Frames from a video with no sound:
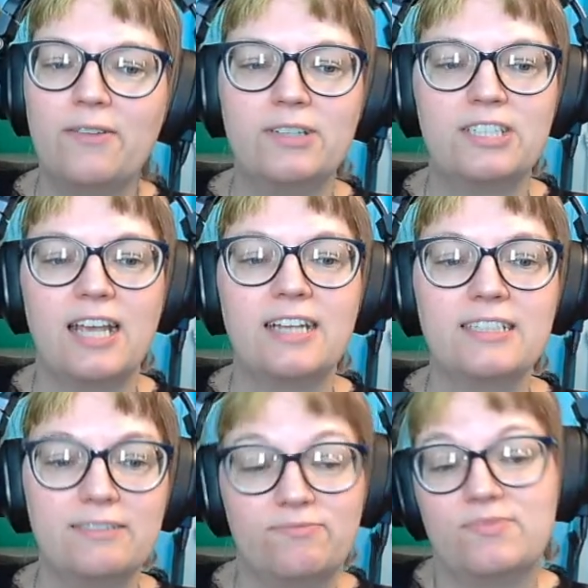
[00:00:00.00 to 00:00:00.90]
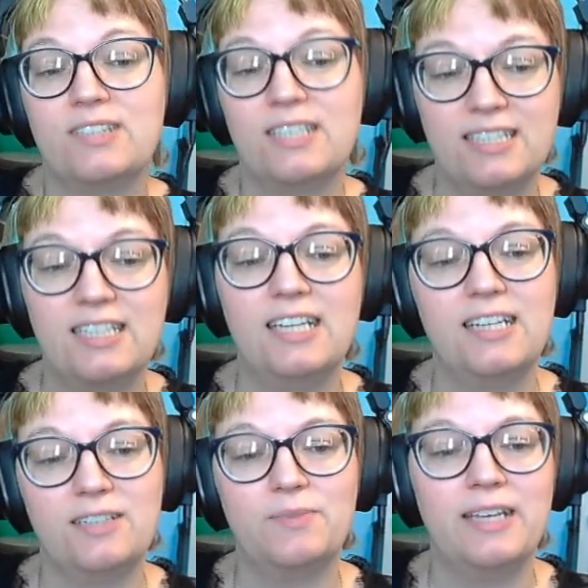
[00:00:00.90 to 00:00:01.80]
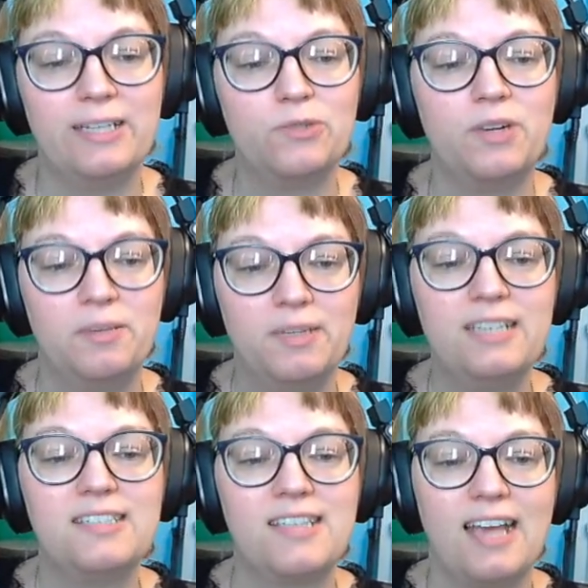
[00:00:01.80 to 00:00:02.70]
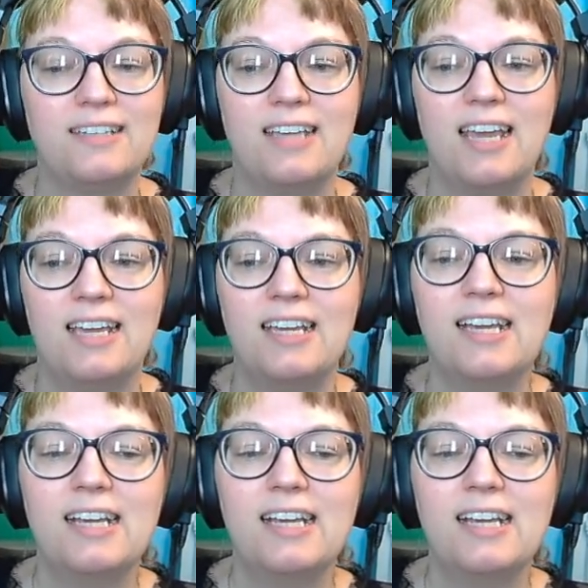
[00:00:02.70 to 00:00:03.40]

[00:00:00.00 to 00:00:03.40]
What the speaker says: which I actually succeeded in making 20 beats that day.